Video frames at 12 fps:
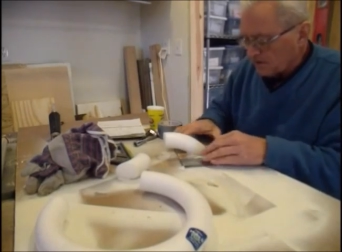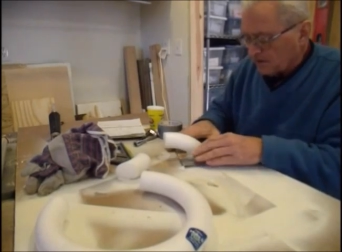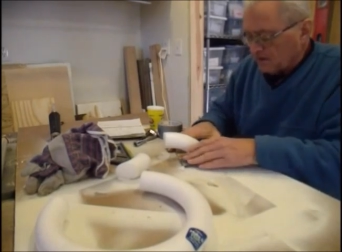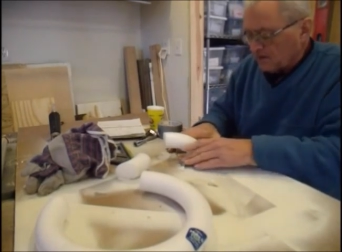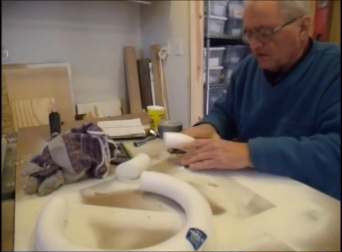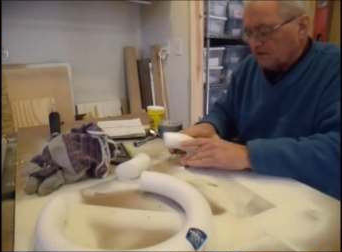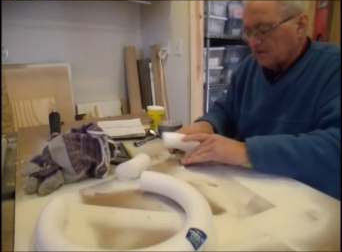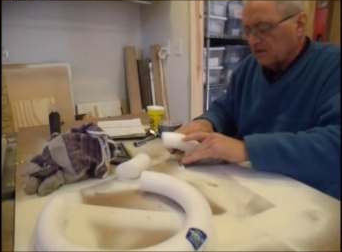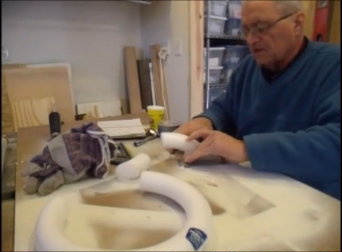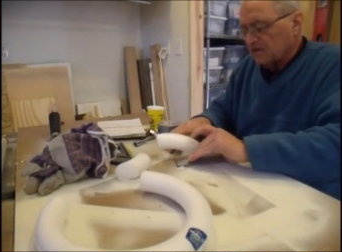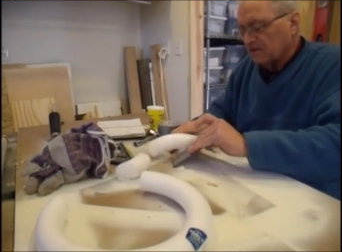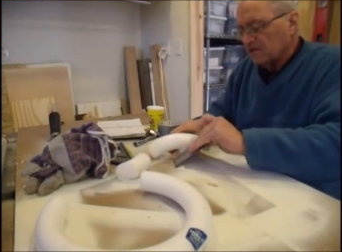and
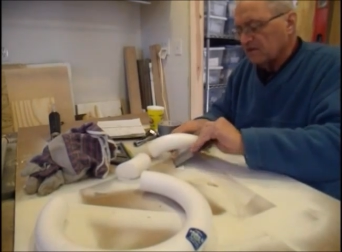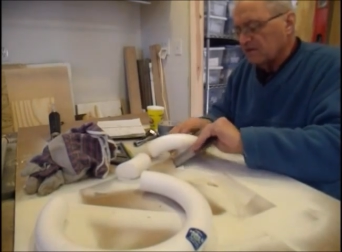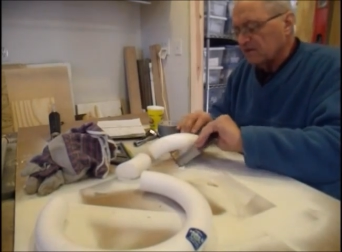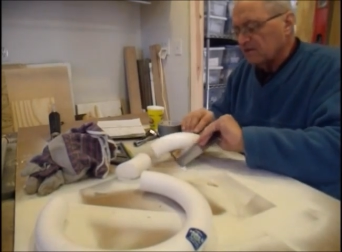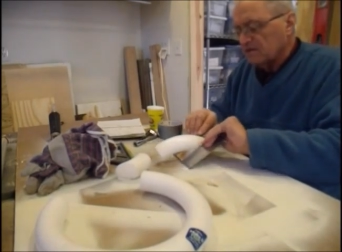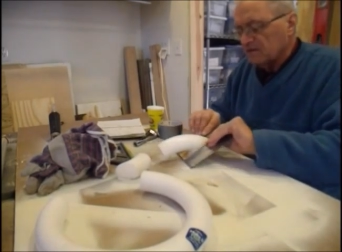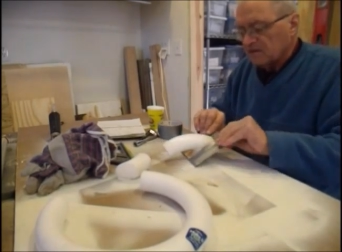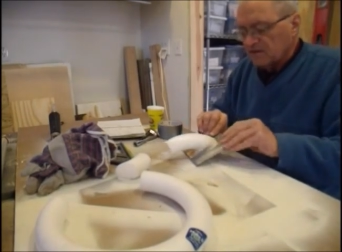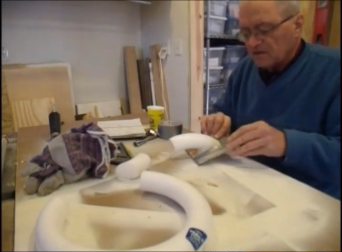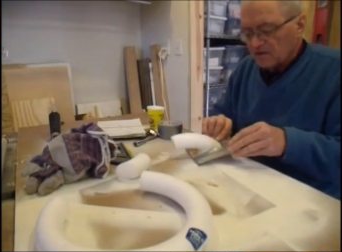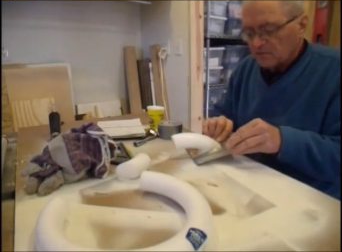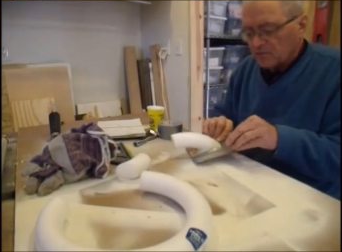
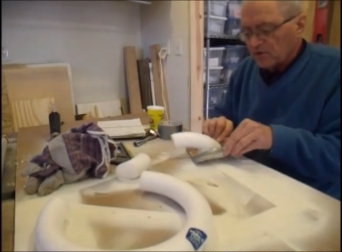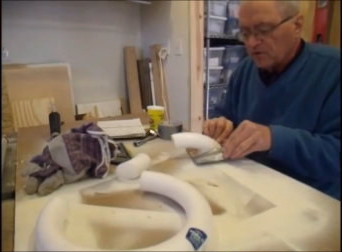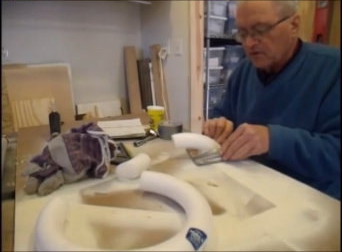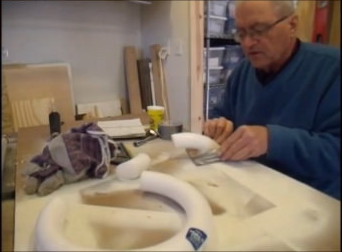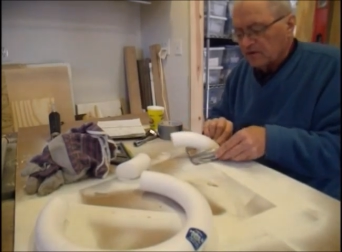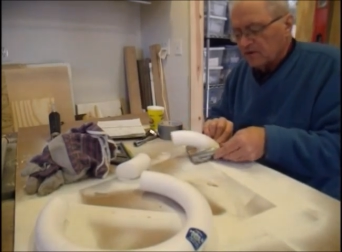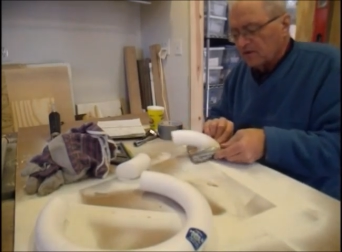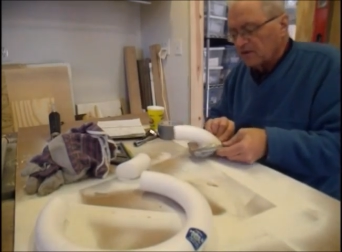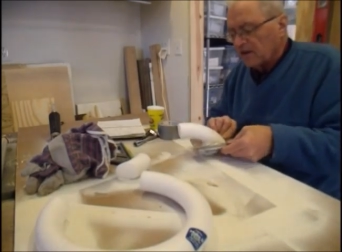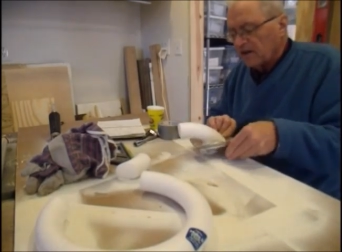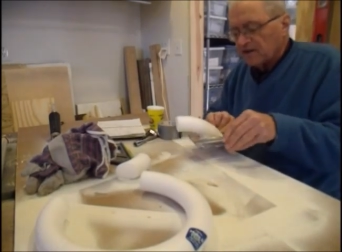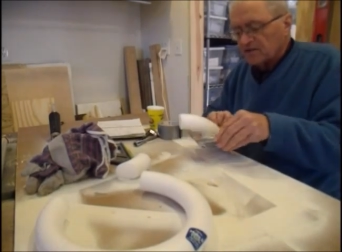put the
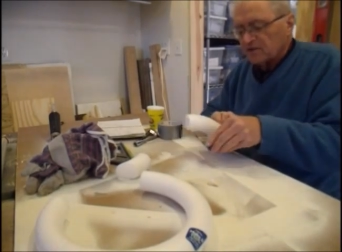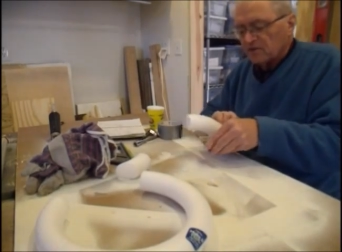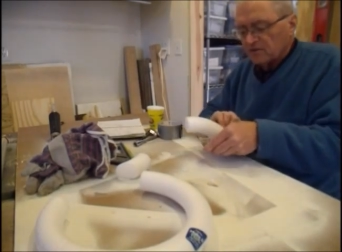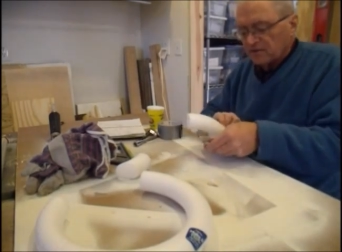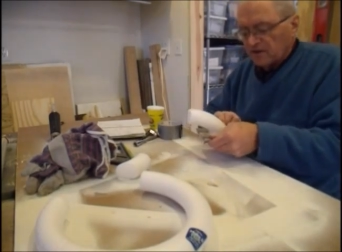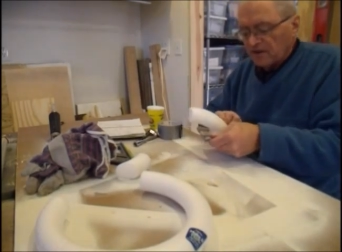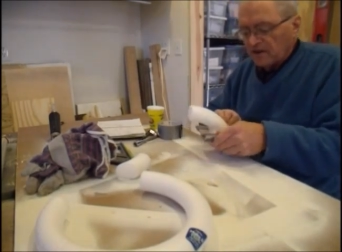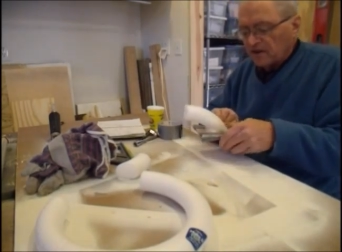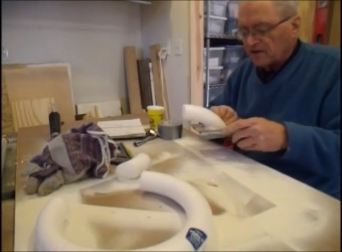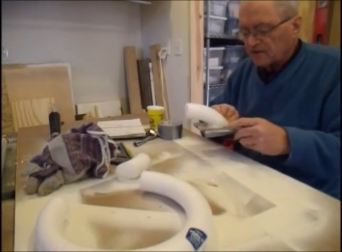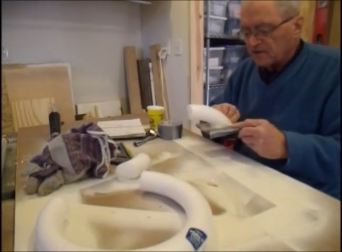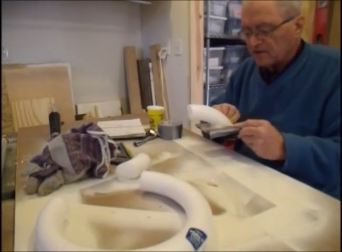glass over
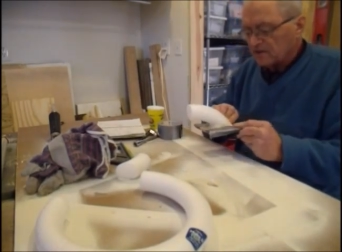that.